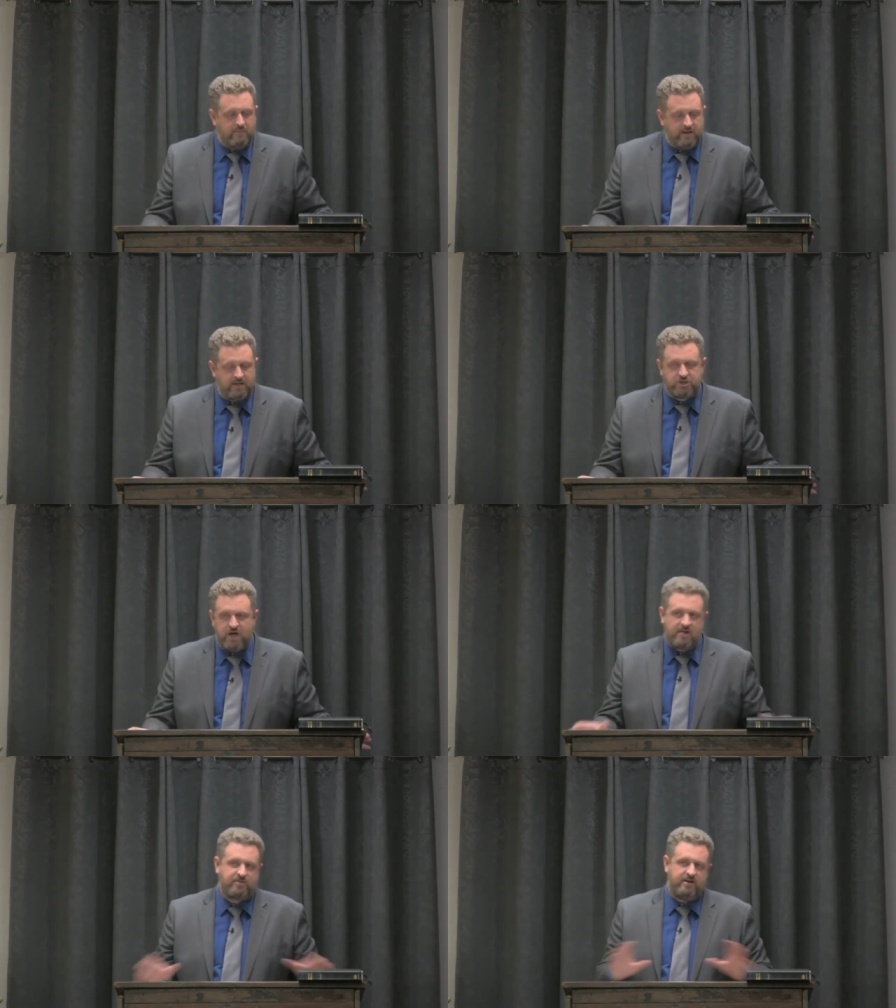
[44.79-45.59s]
because
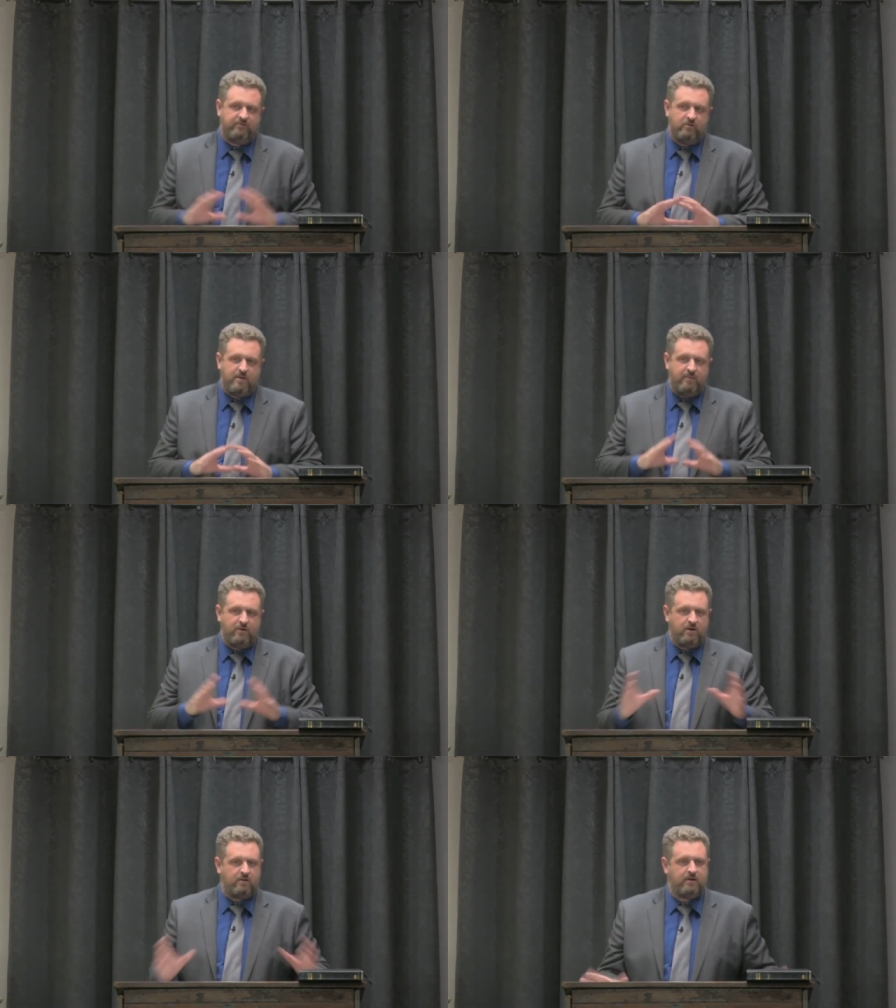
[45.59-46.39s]
Jonathan, if you
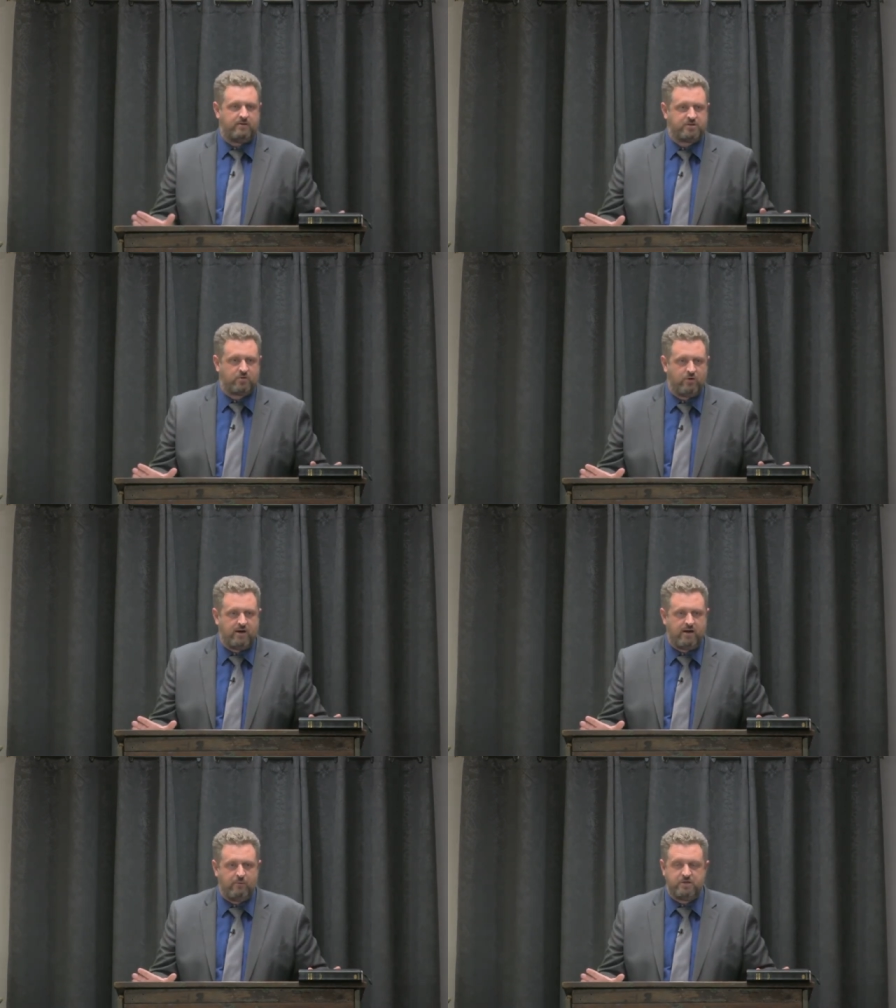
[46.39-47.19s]
remember in the
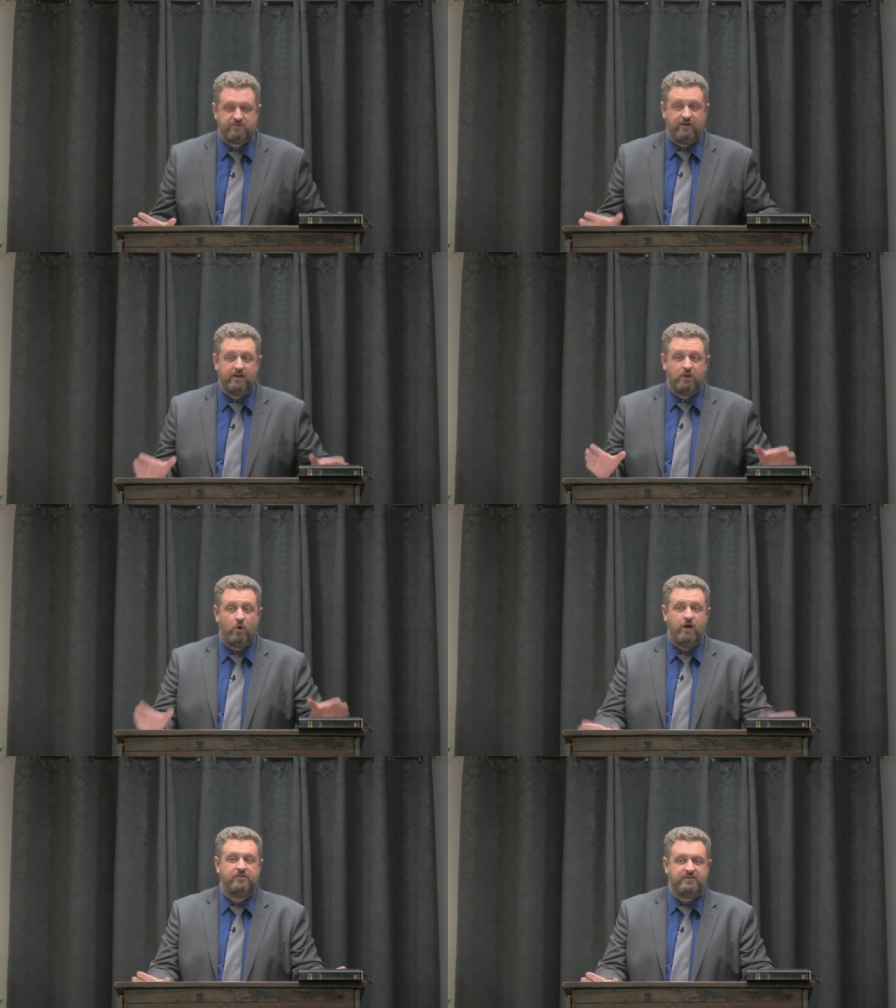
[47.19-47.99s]
story, was very
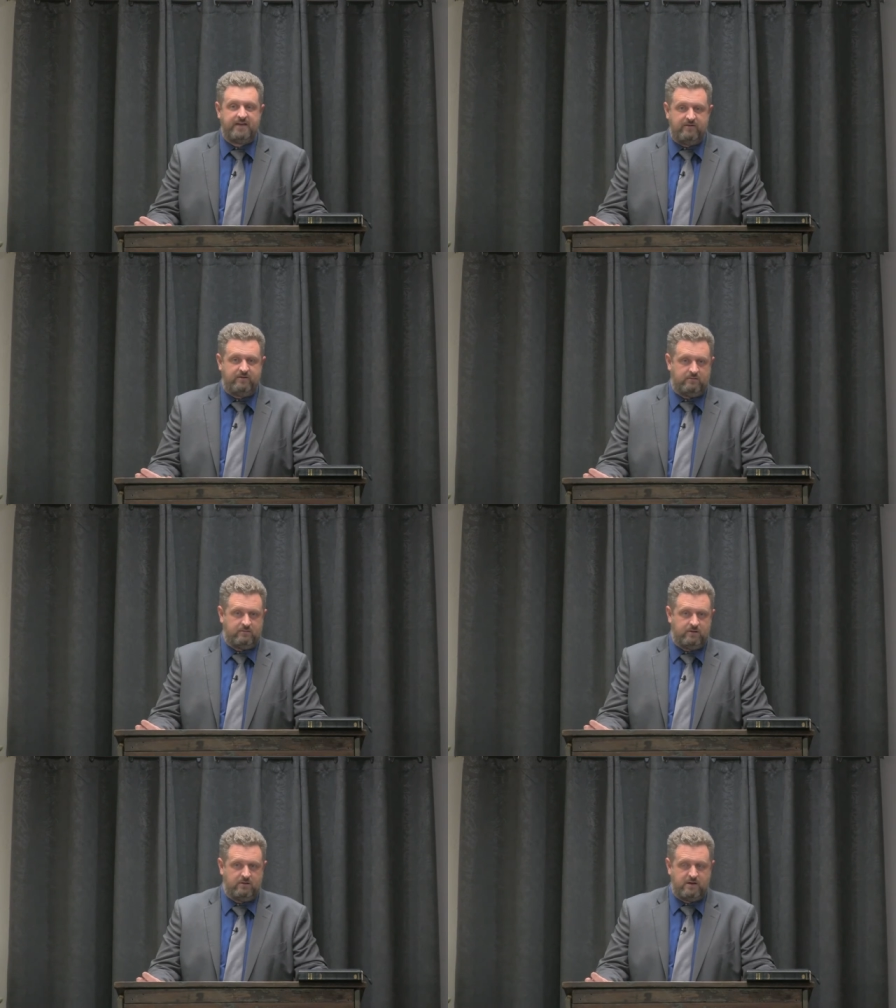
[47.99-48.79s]
loyal to David.
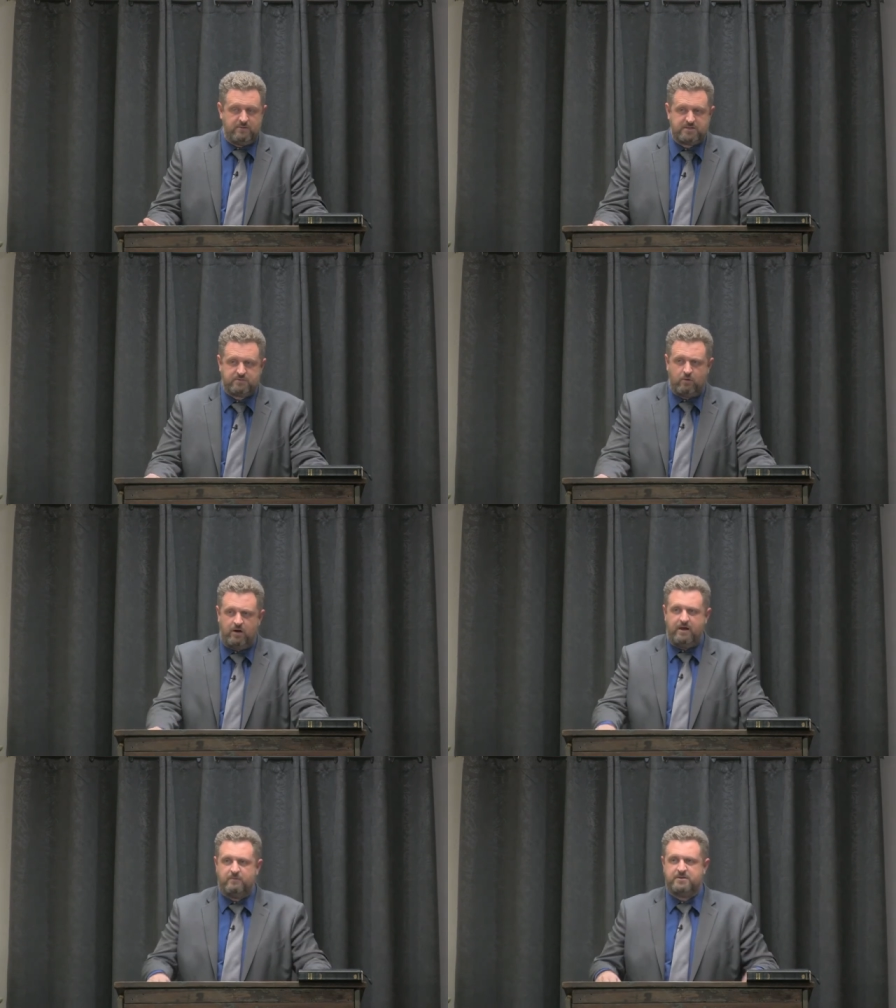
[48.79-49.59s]
You know, he was
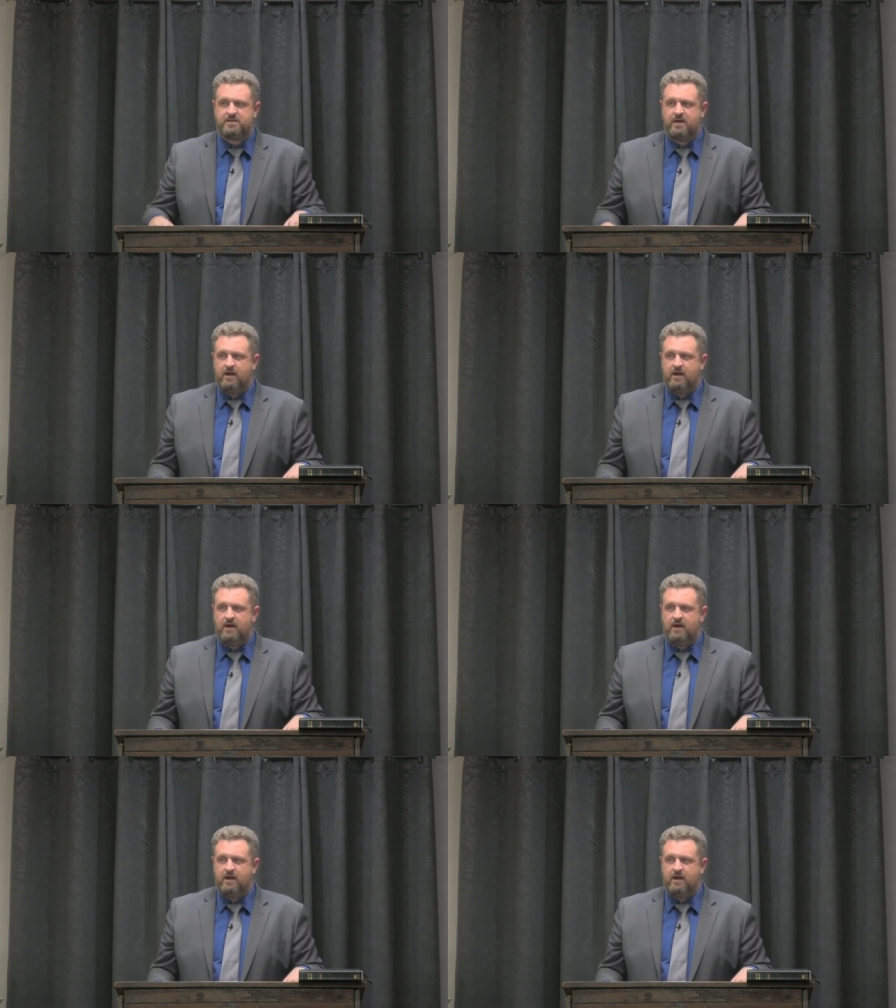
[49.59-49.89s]
one that was,